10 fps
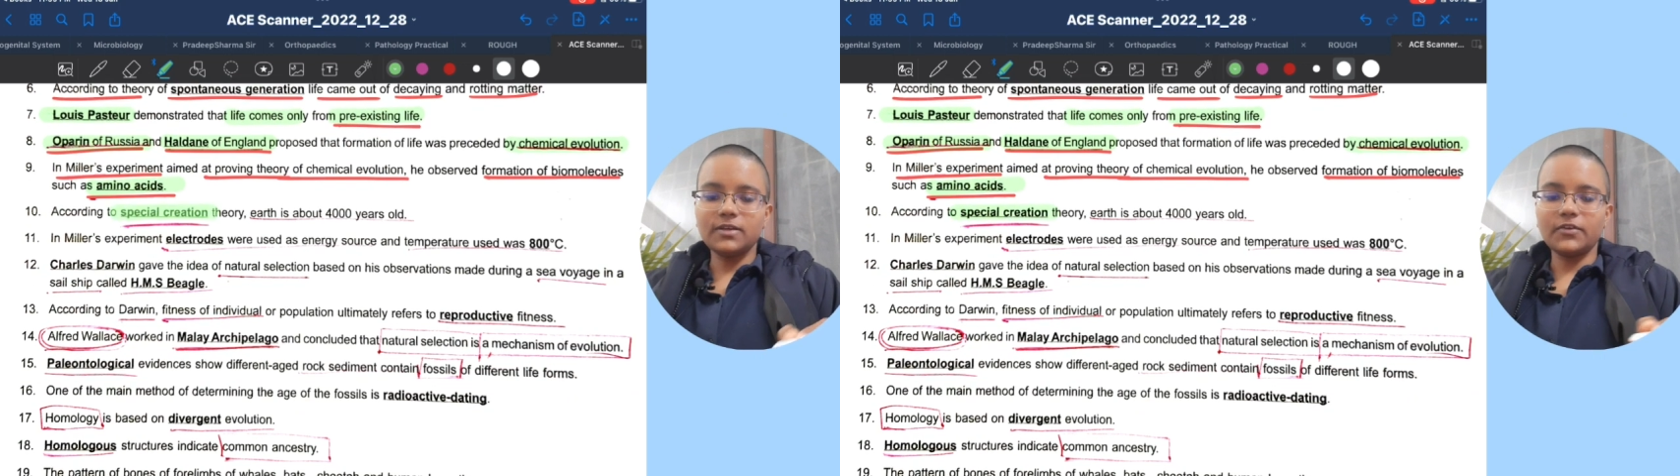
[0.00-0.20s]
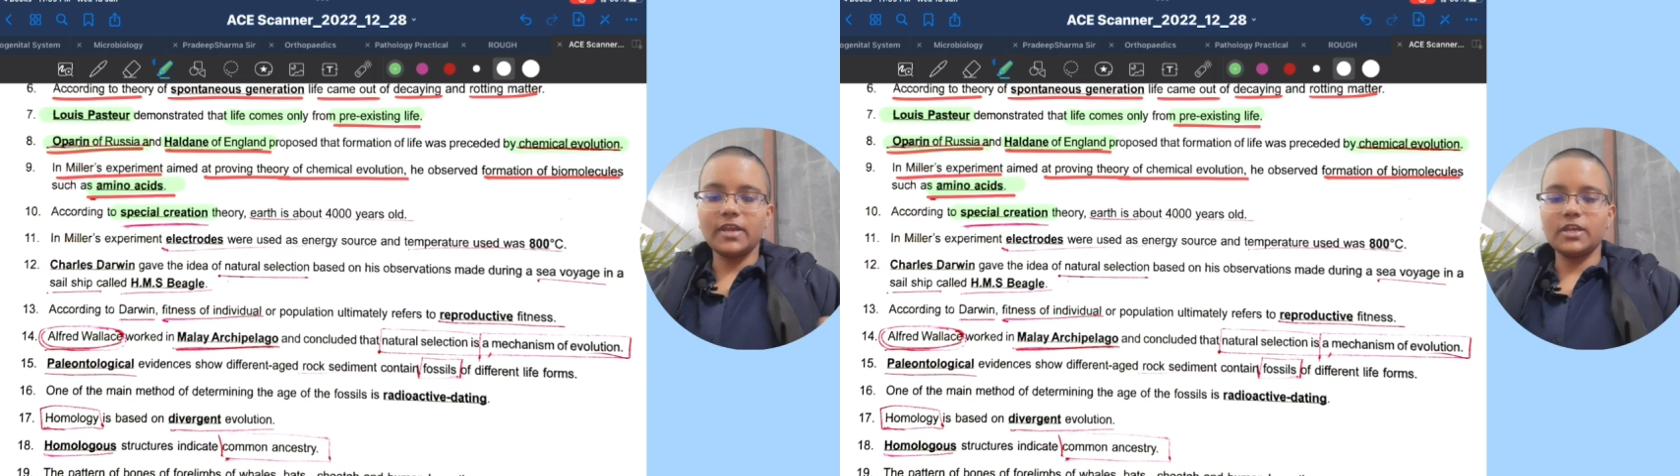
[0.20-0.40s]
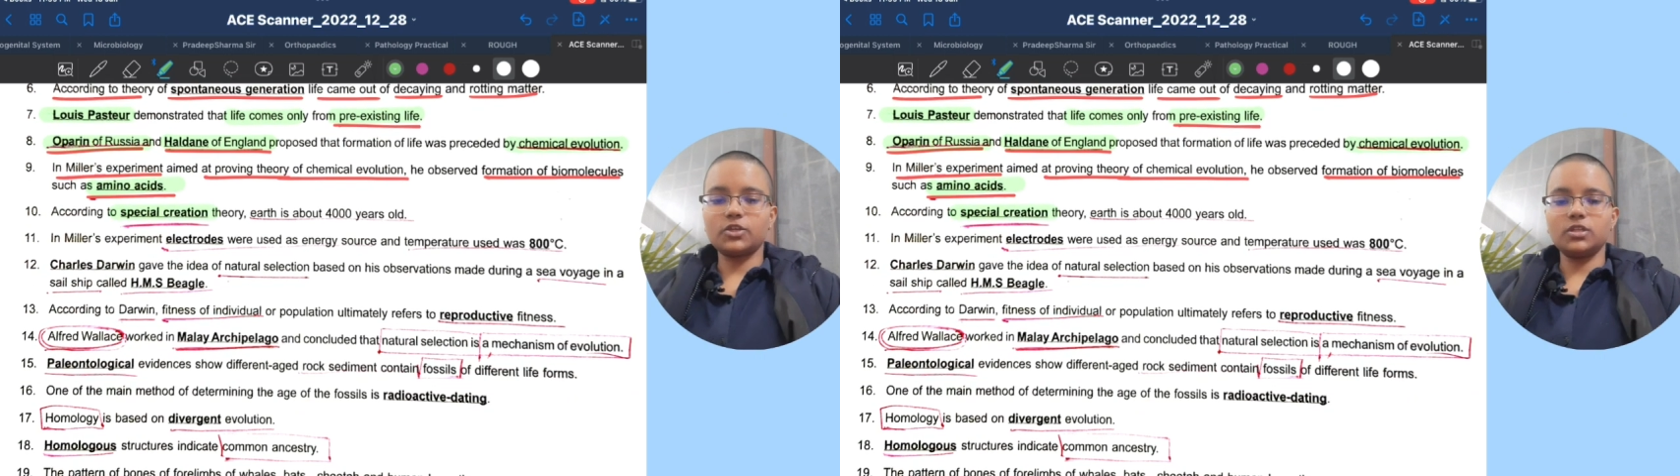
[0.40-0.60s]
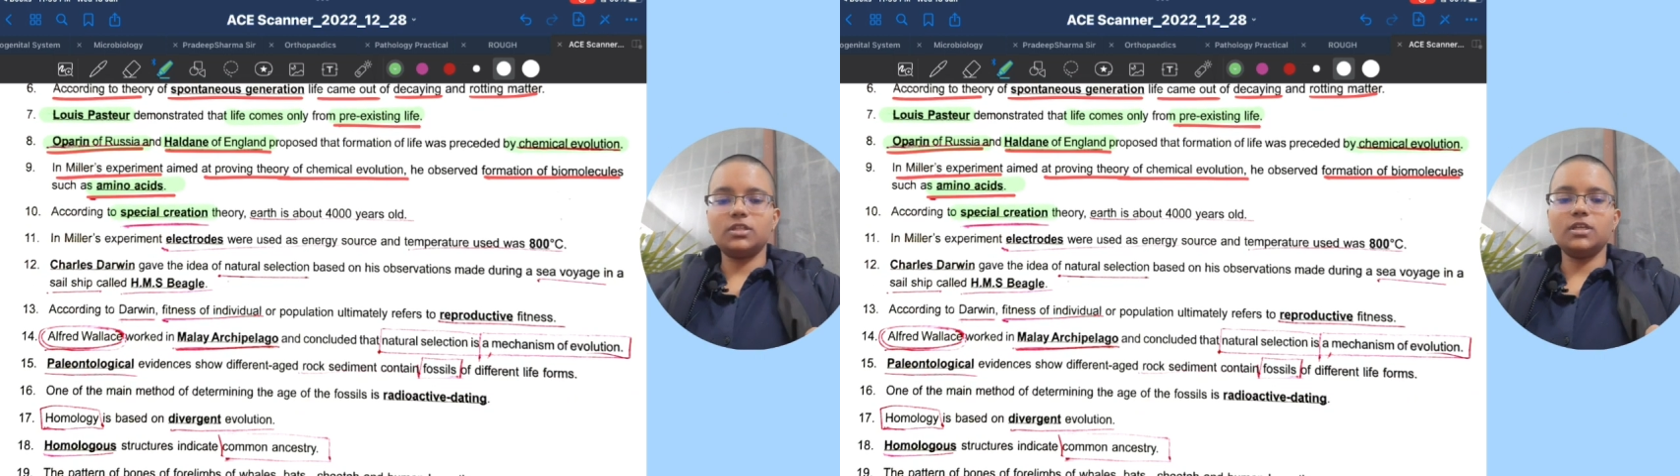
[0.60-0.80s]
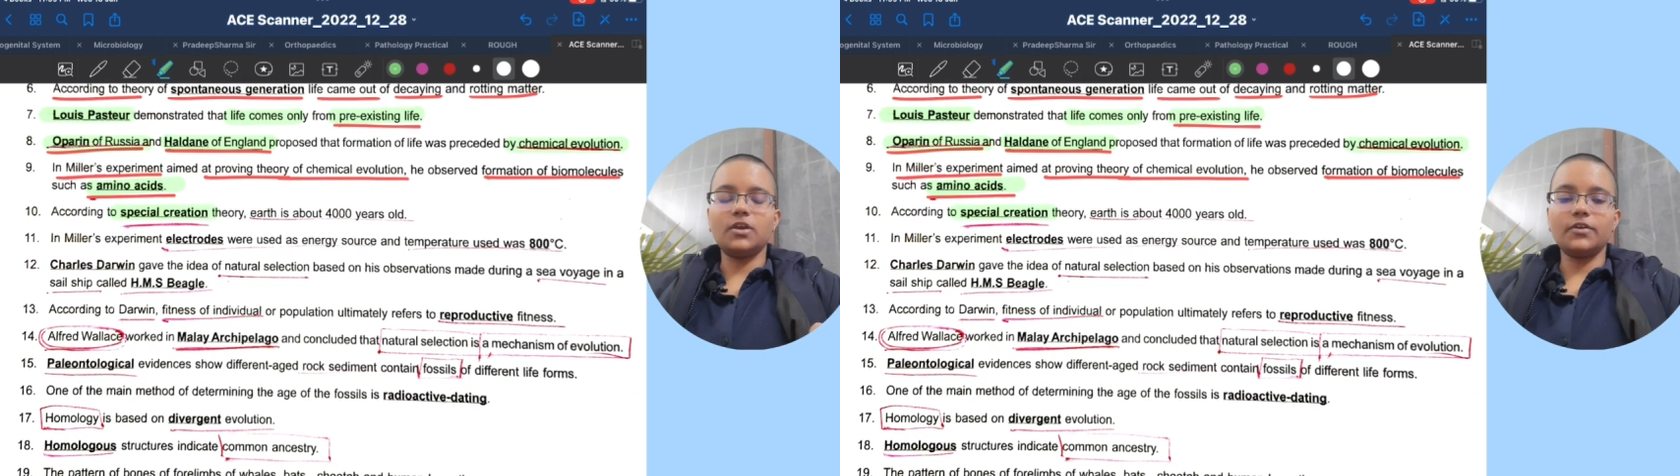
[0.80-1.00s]
creation
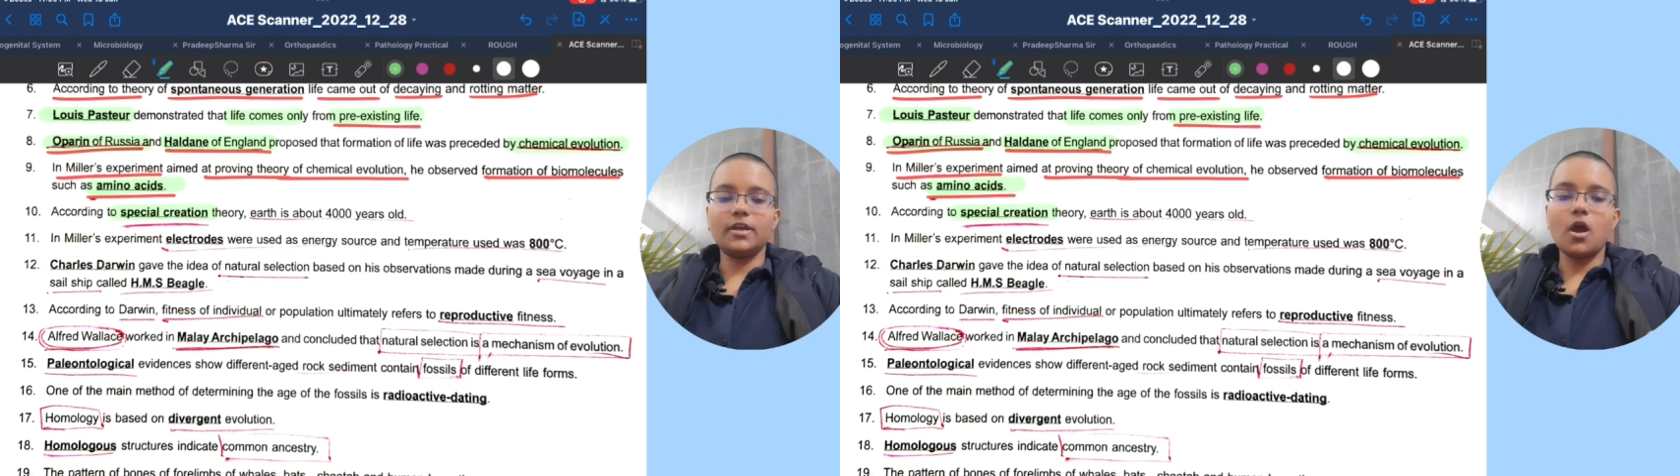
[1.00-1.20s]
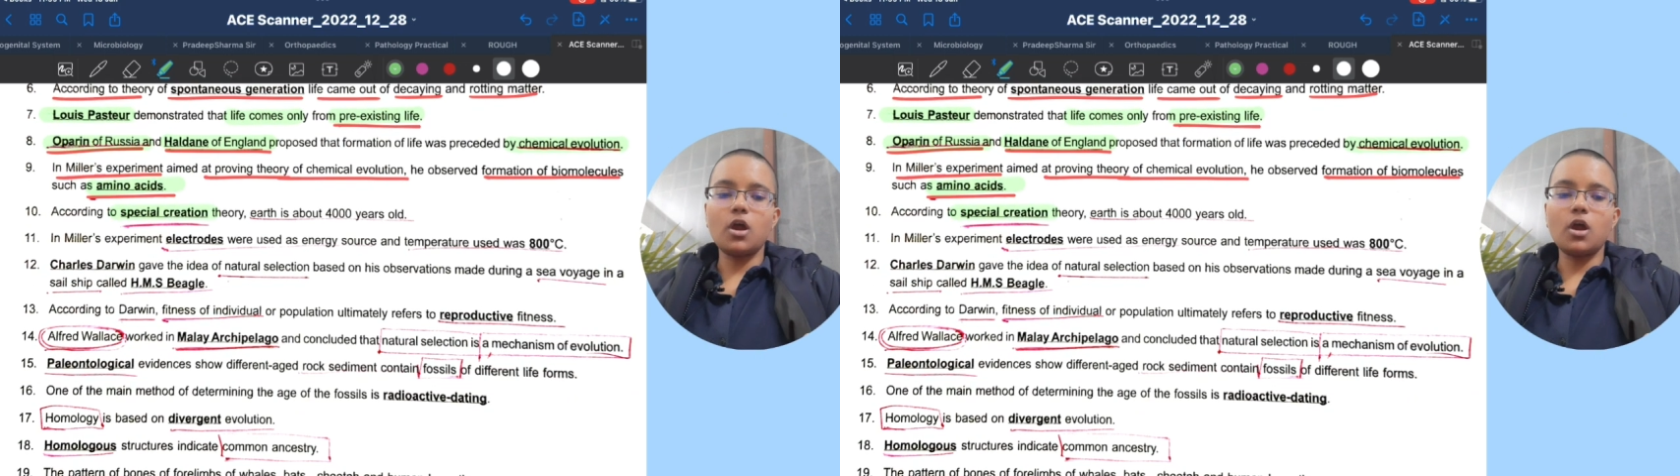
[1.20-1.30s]
theory,